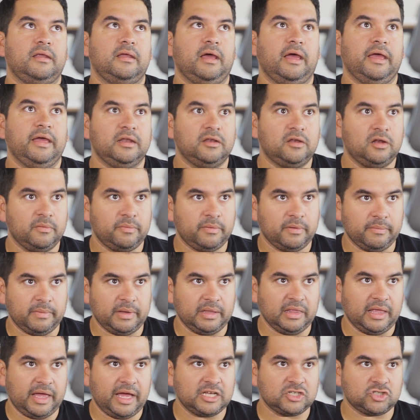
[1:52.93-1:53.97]
I ended up at
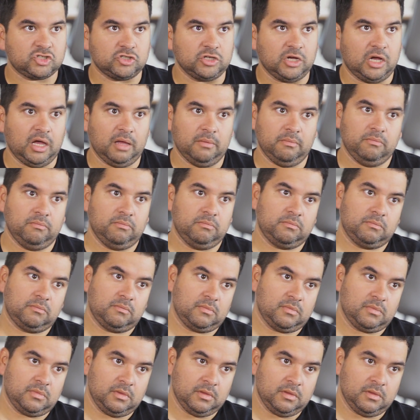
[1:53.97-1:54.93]
my last shop,